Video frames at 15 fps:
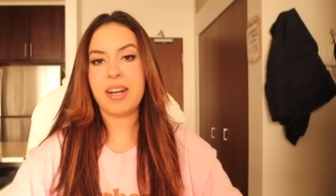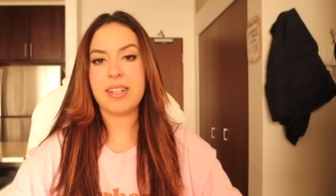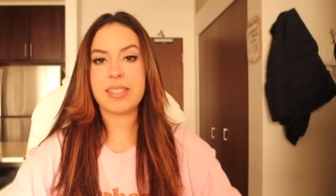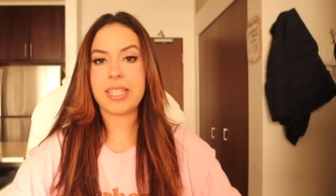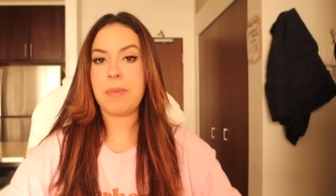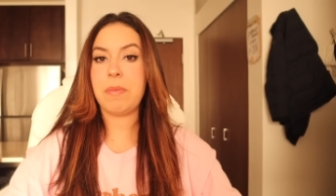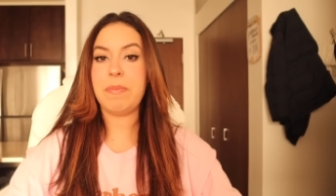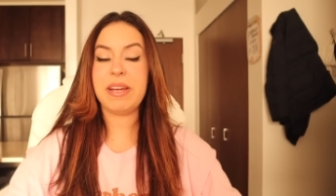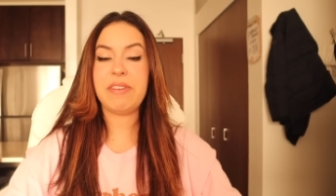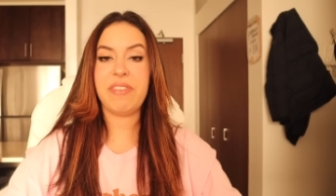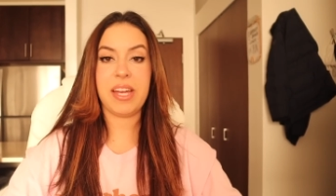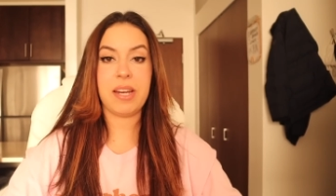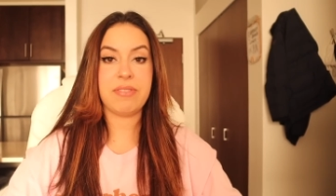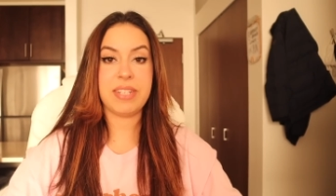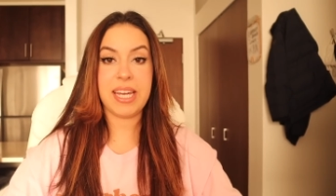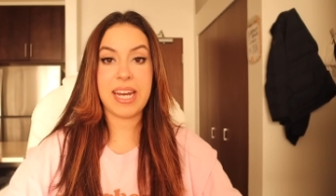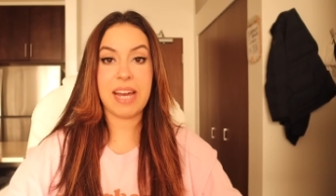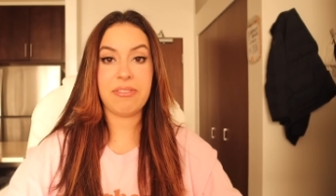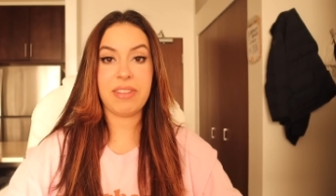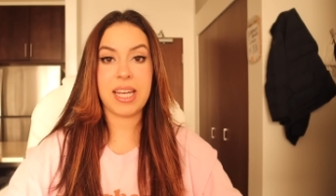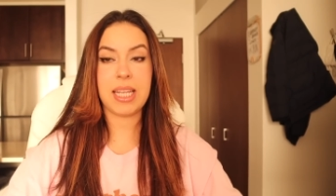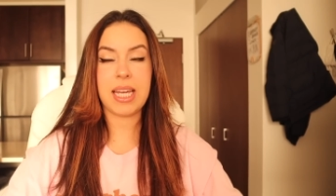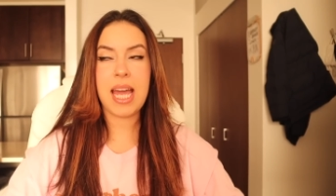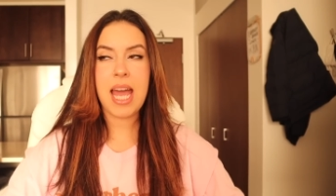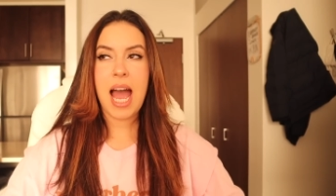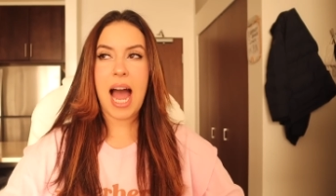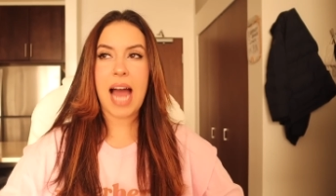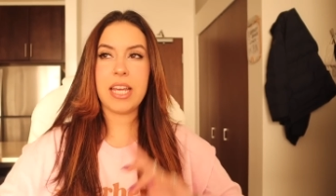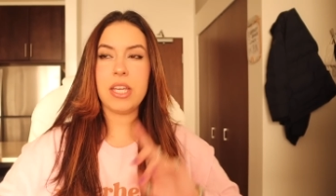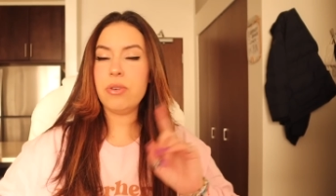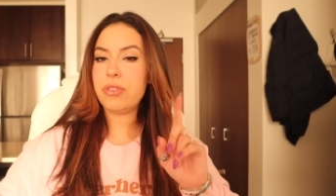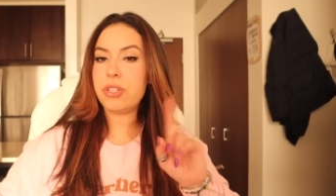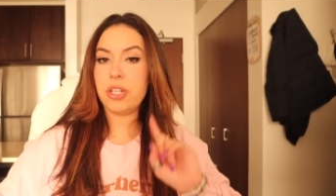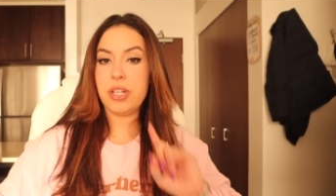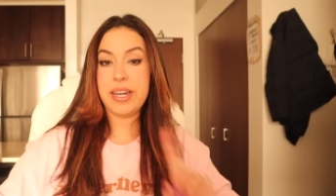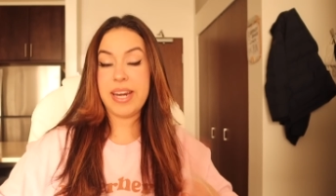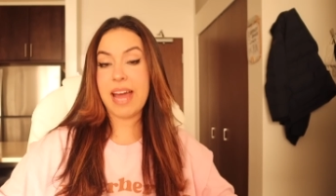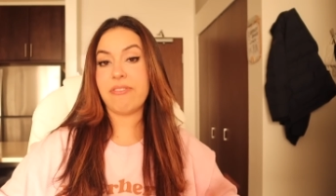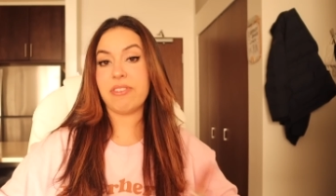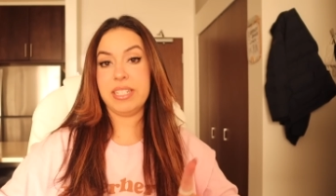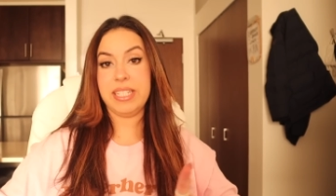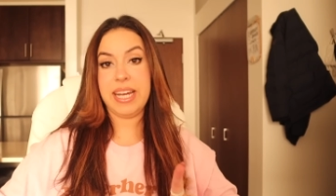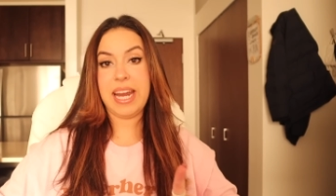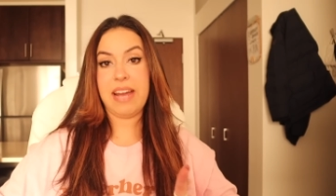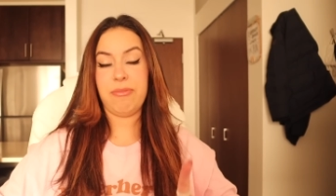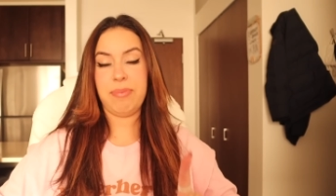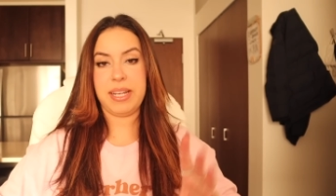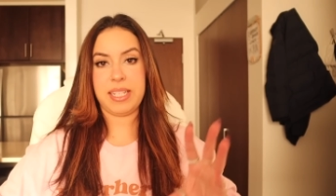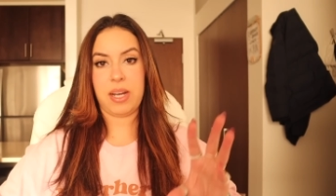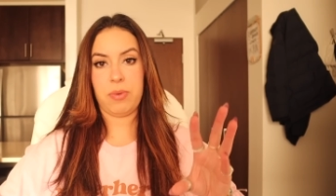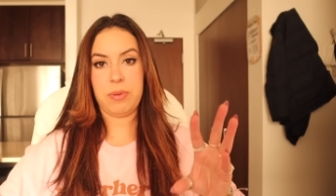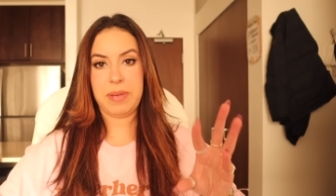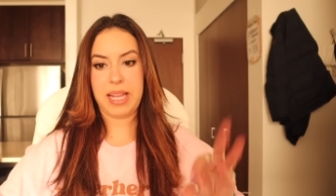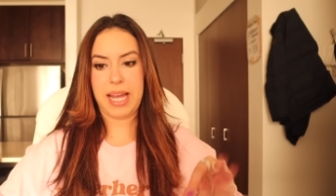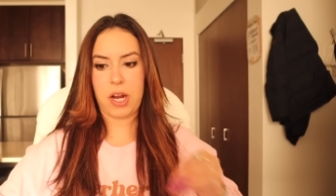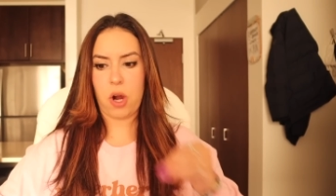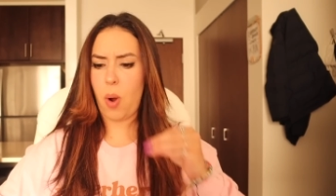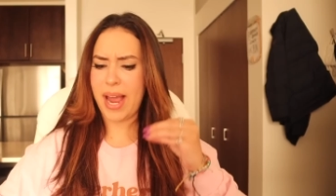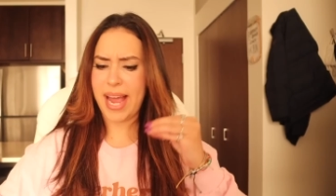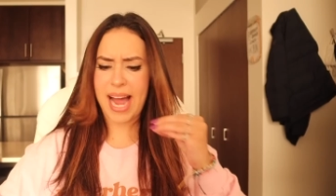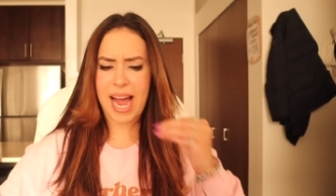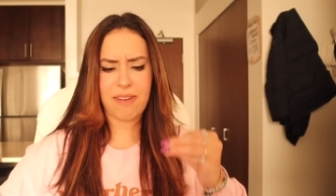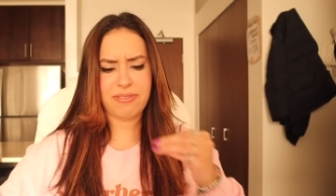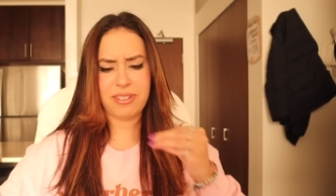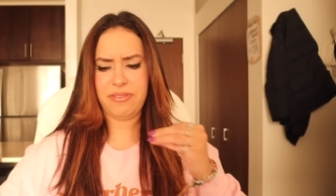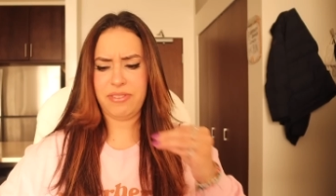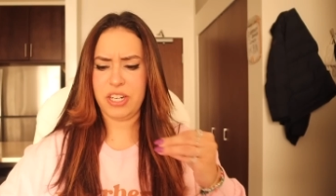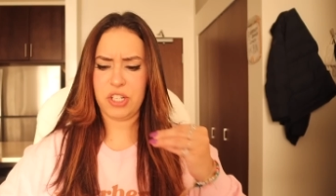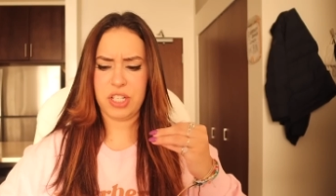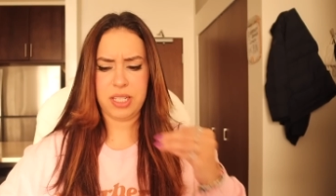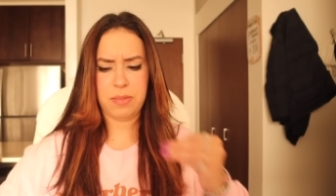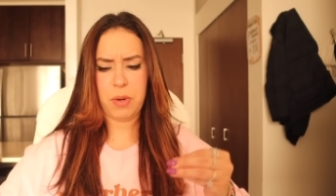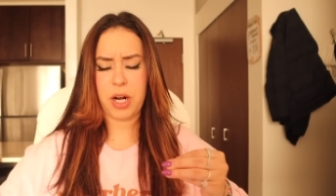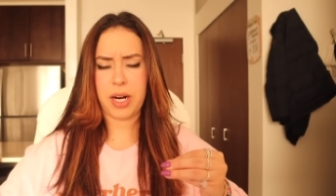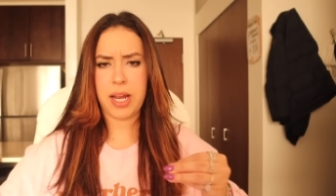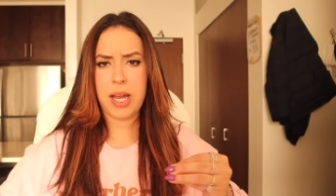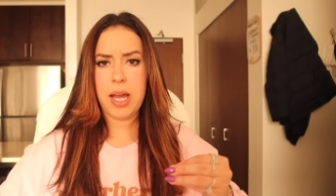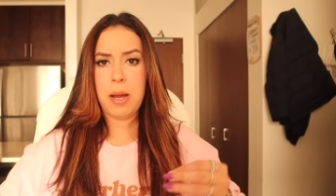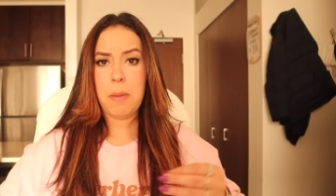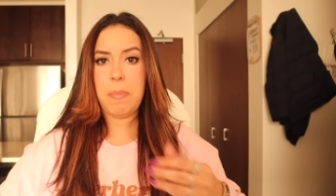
Honestly, I'm a big fan of DNF lately. I used to never DNF because I would be like, oh, I have to finish this book.